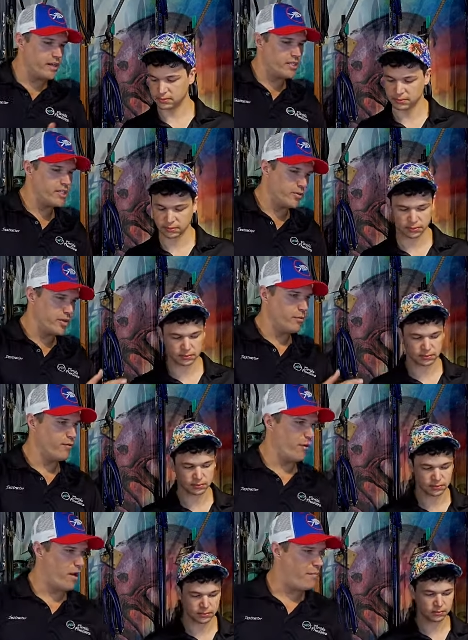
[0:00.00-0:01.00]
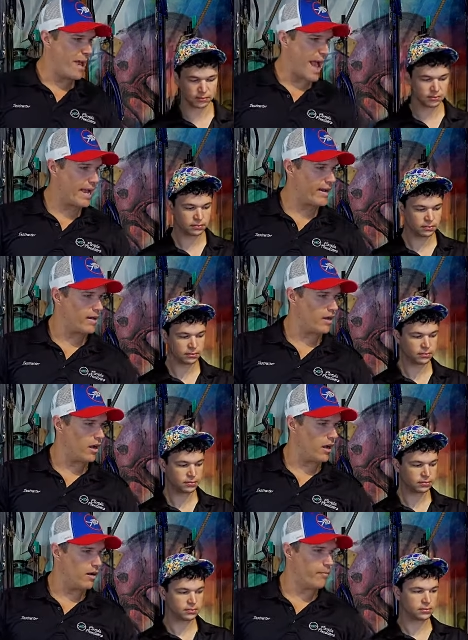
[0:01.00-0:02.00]
Speaker 1: continuing to move our way back,
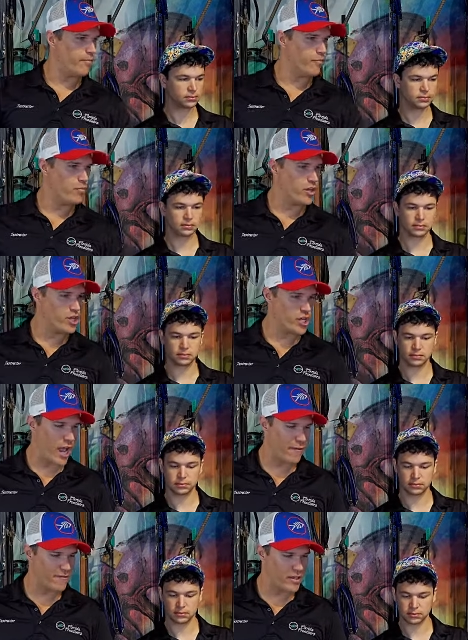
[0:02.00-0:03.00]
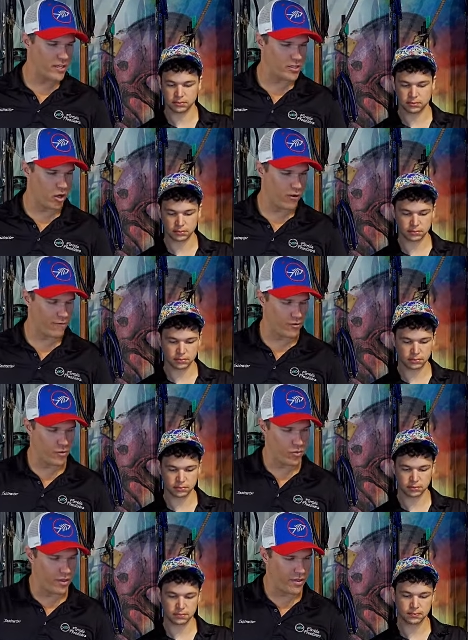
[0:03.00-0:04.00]
um, the shaft that is
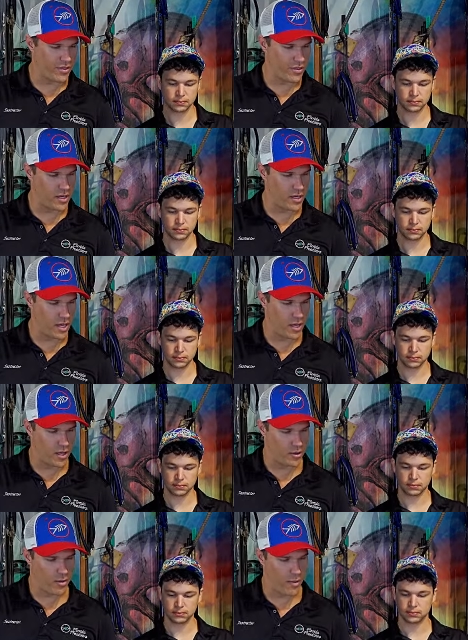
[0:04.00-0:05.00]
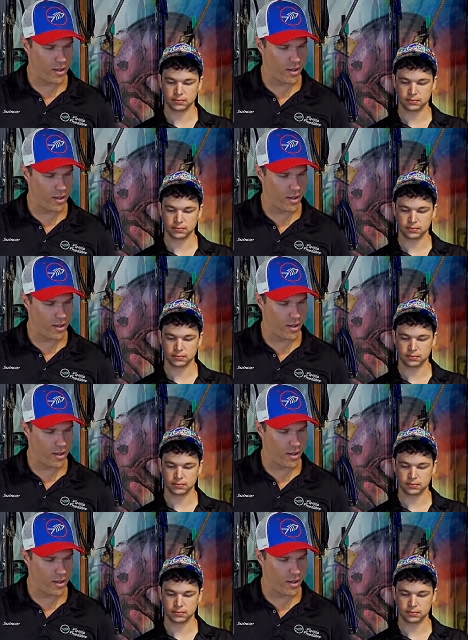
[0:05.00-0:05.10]
offered with the uh, the Rob